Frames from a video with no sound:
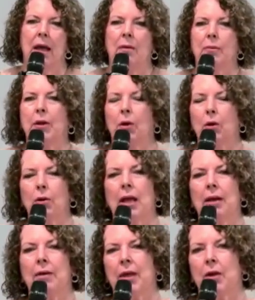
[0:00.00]
And we all
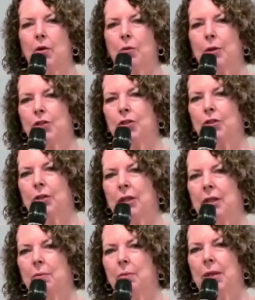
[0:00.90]
have that
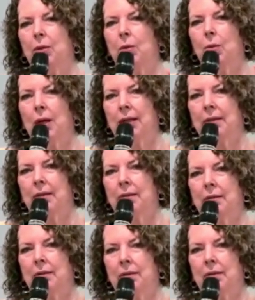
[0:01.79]
opportunity to be the
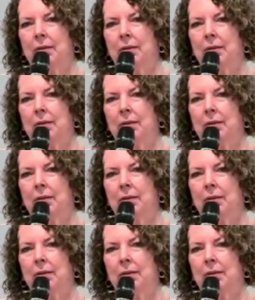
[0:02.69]
one.